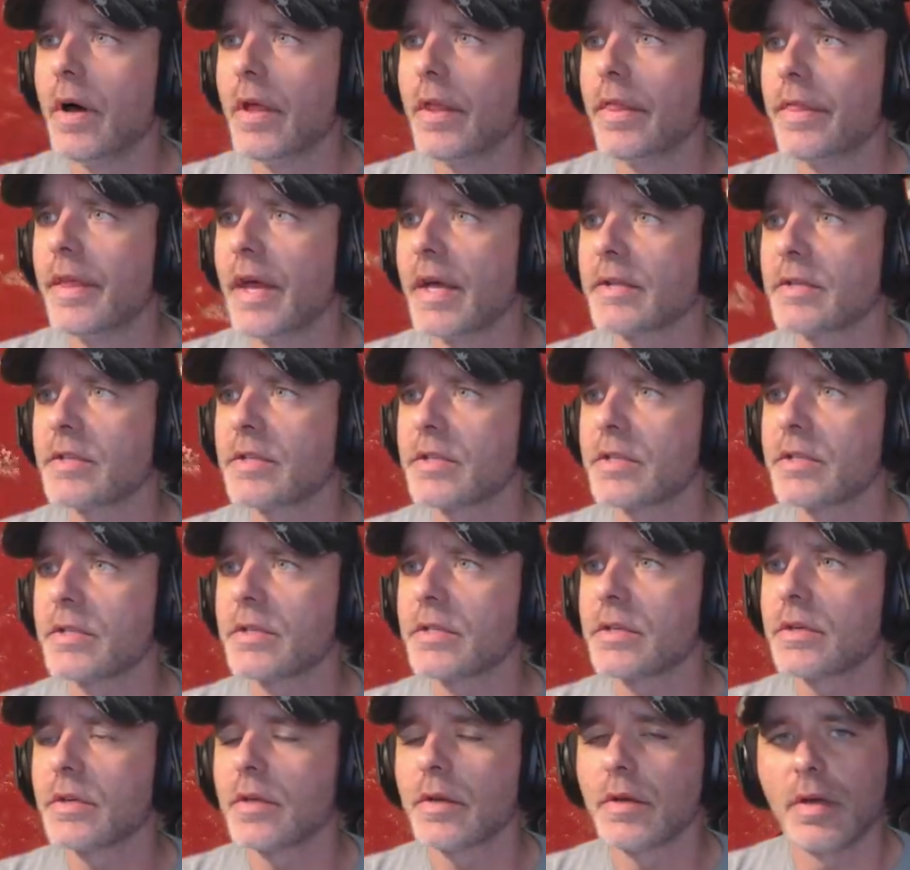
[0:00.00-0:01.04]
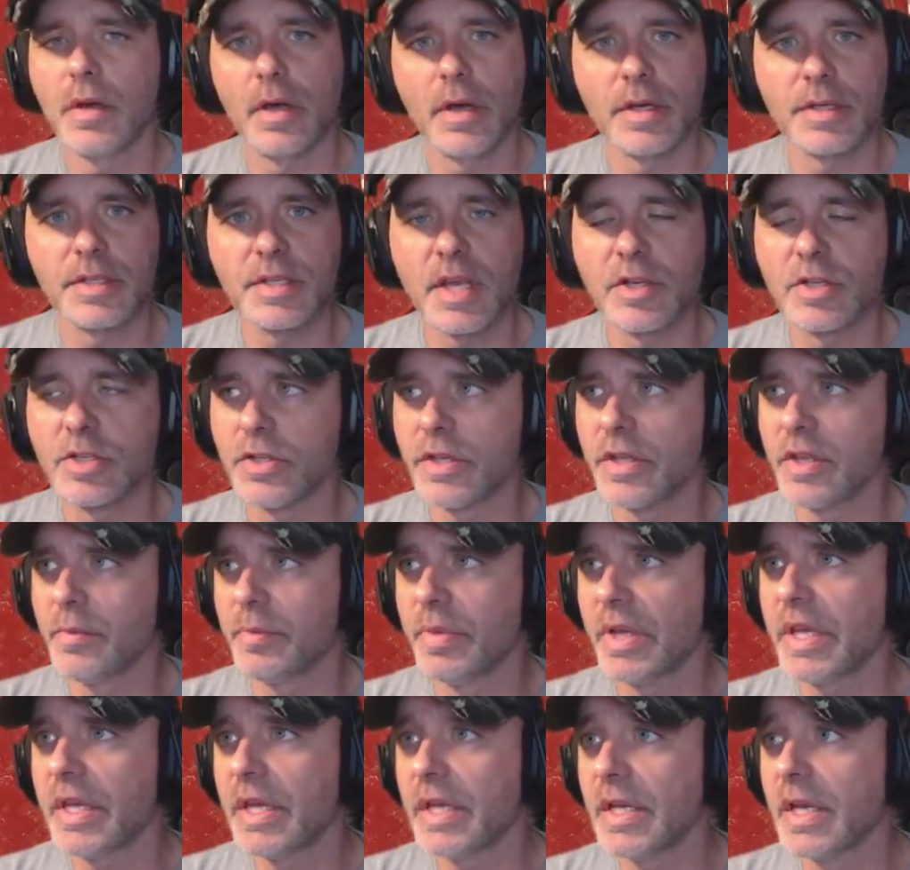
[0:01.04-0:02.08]
That's essentially the
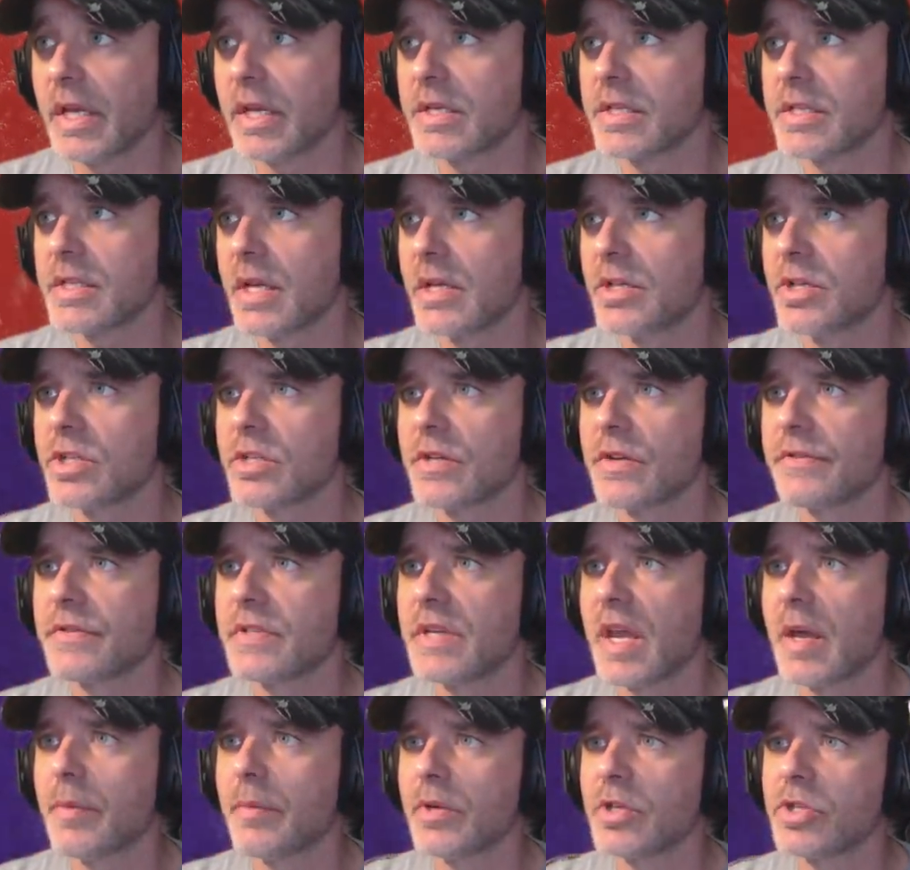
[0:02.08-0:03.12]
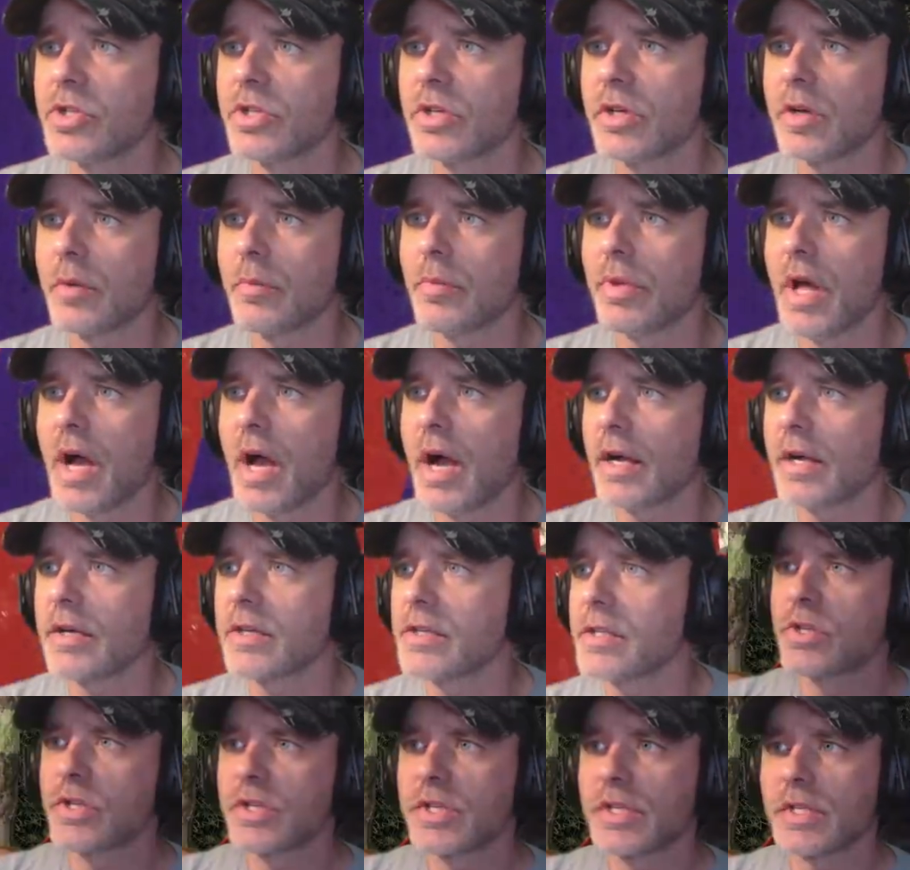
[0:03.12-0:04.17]
beginning stages of damage to your block.
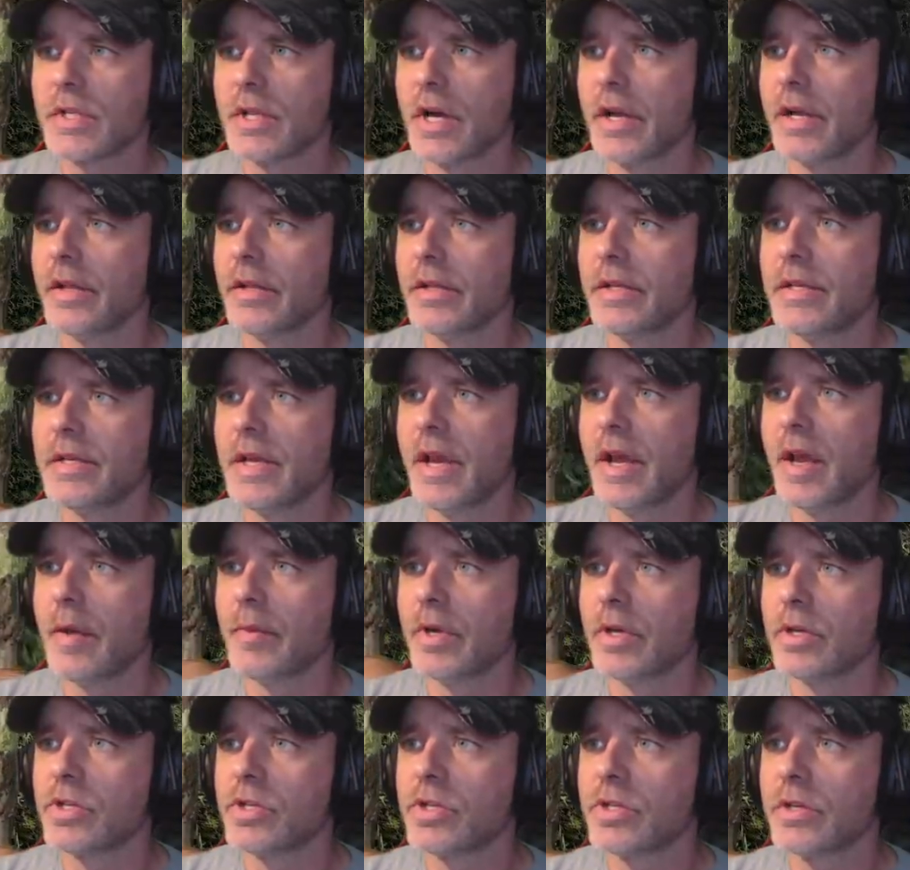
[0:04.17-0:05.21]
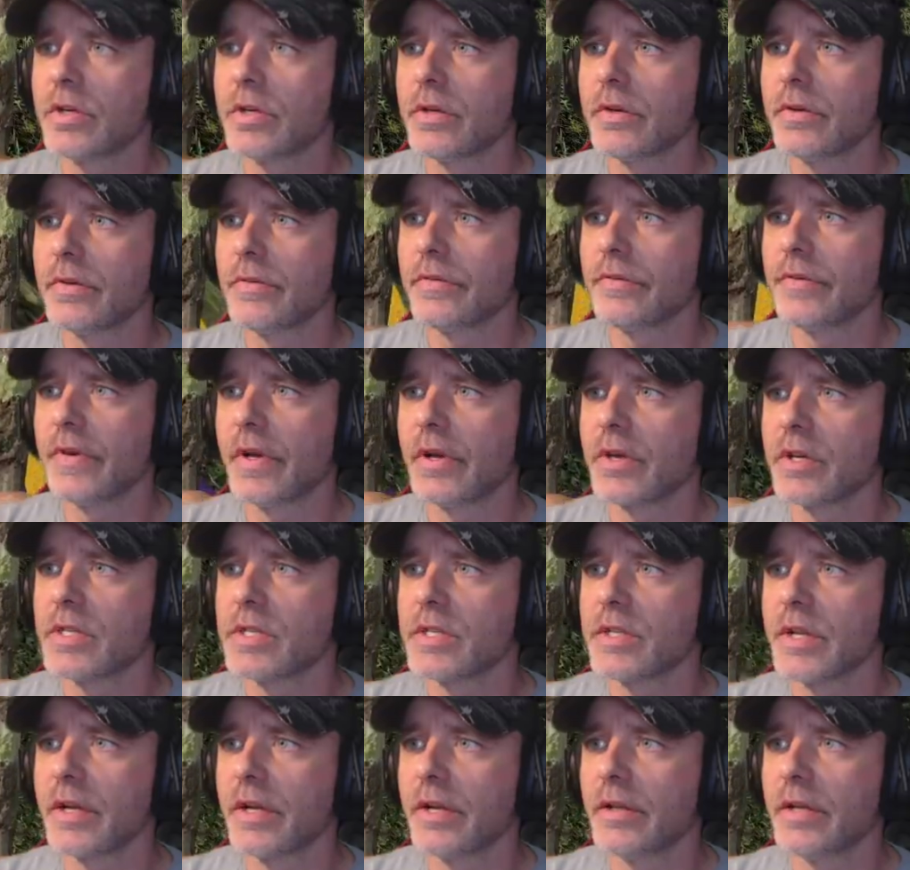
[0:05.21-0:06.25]
Slightly damaged, very
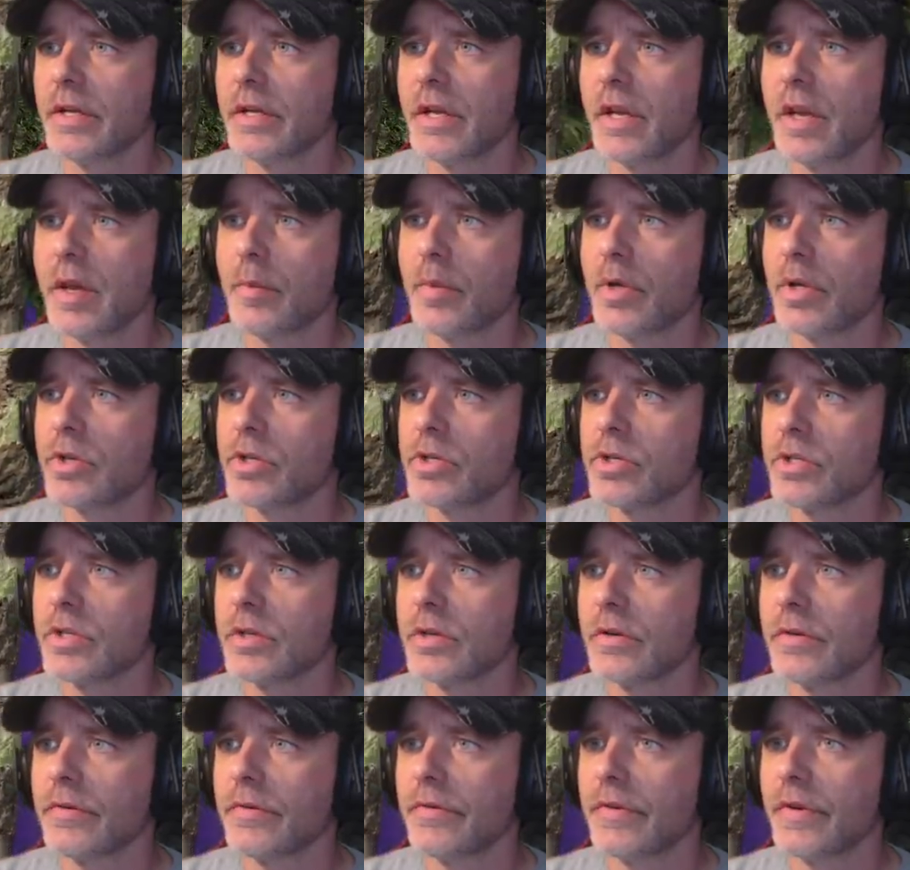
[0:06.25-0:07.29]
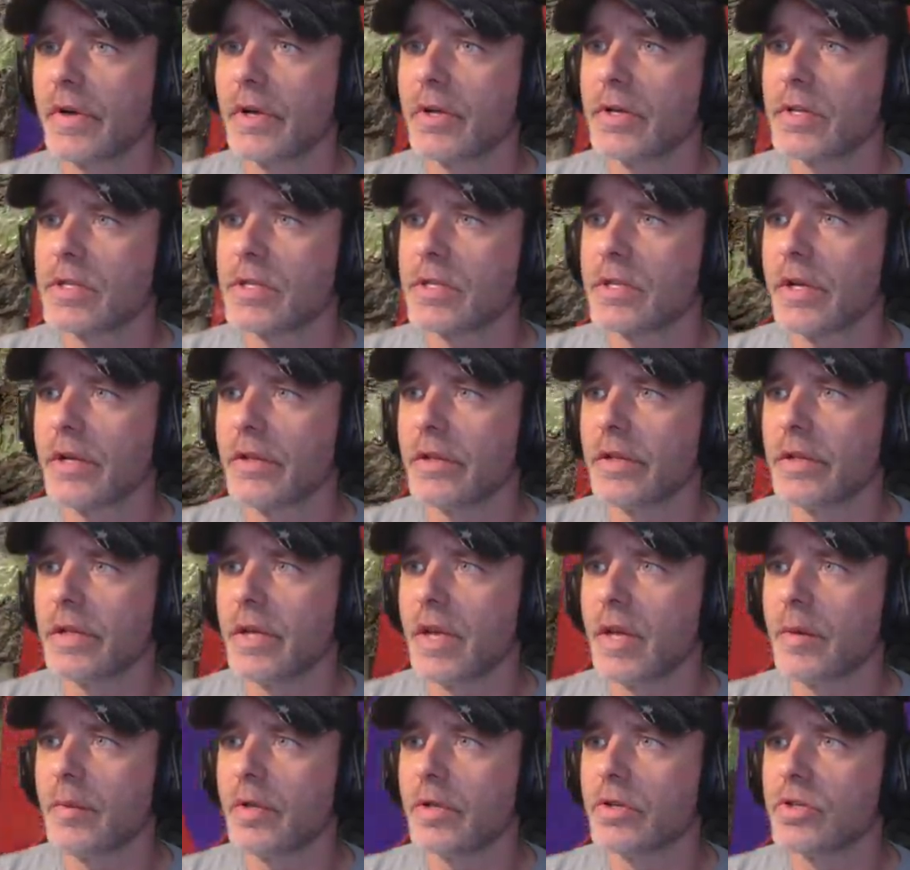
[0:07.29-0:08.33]
slightly damaged, very slightly
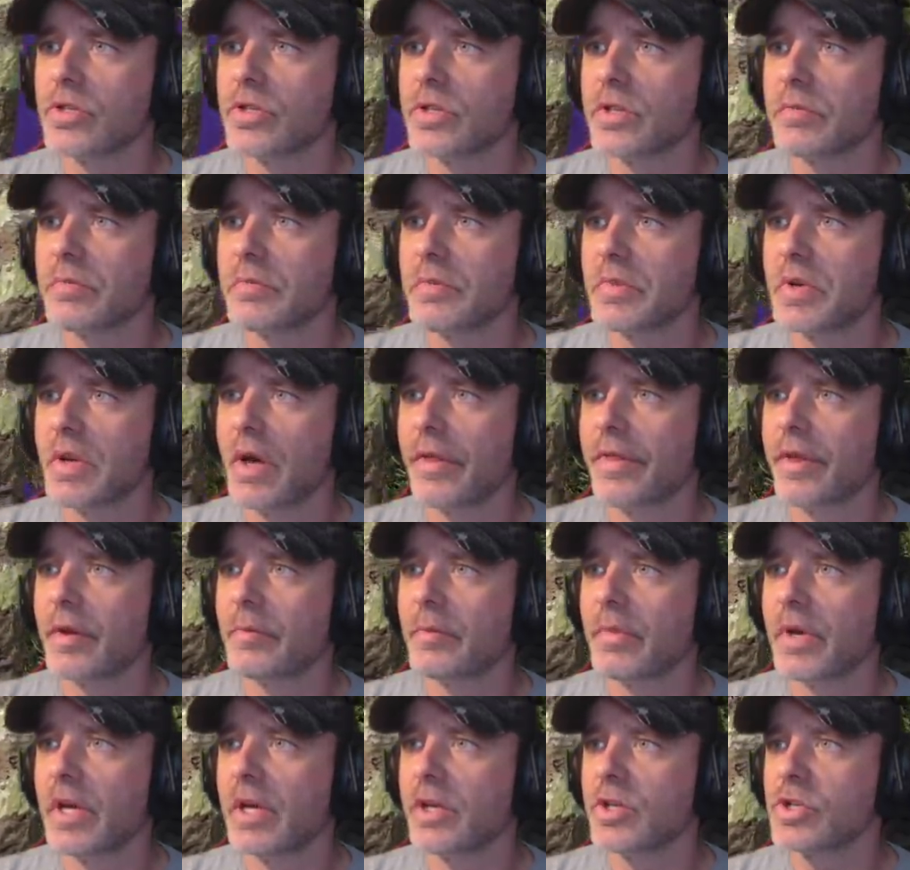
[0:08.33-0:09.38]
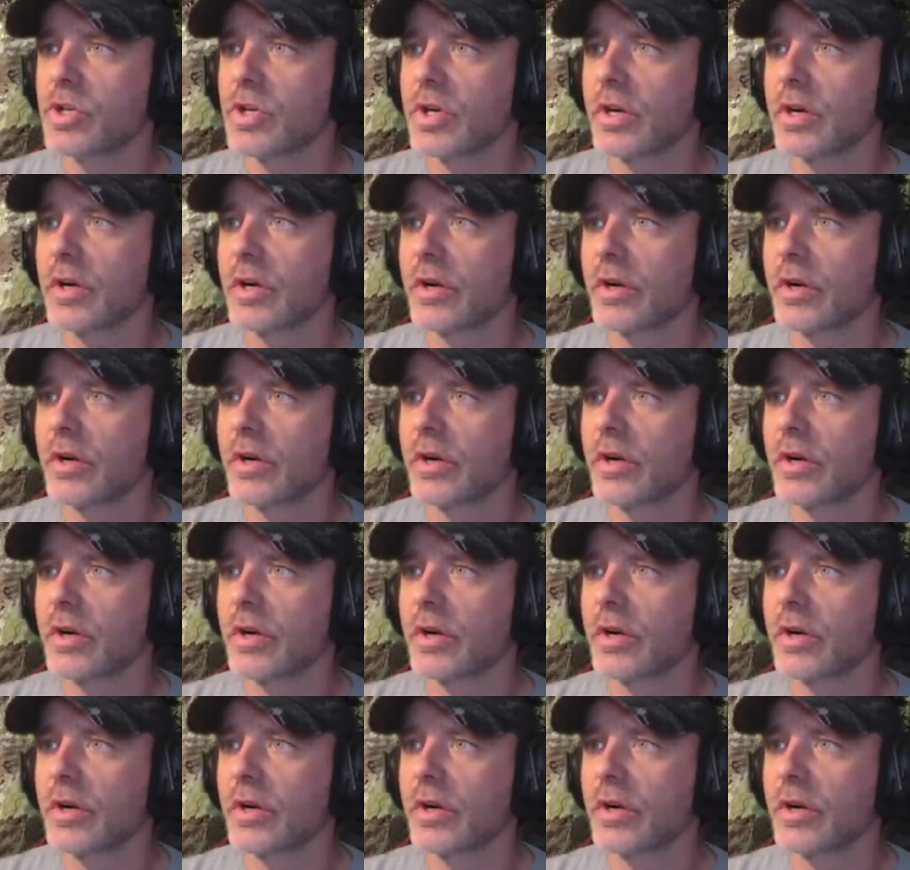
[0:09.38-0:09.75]
damaged. Nothing major.